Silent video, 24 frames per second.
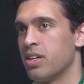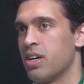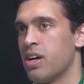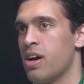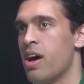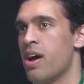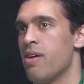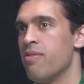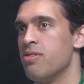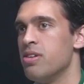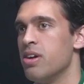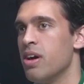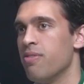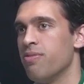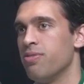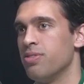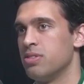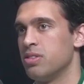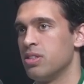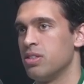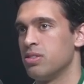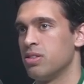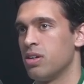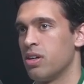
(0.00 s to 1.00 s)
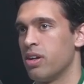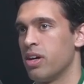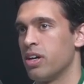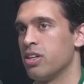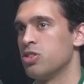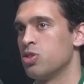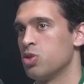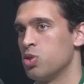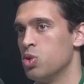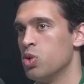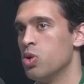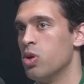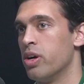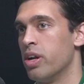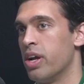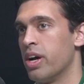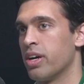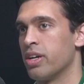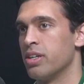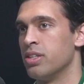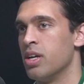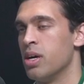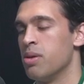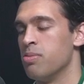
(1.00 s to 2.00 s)
a heavy emphasis on like school and
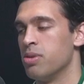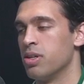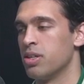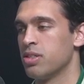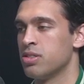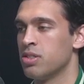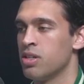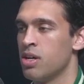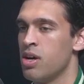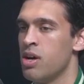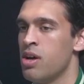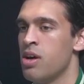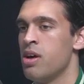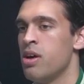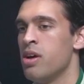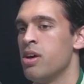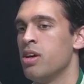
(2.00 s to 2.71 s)
academics. Yeah.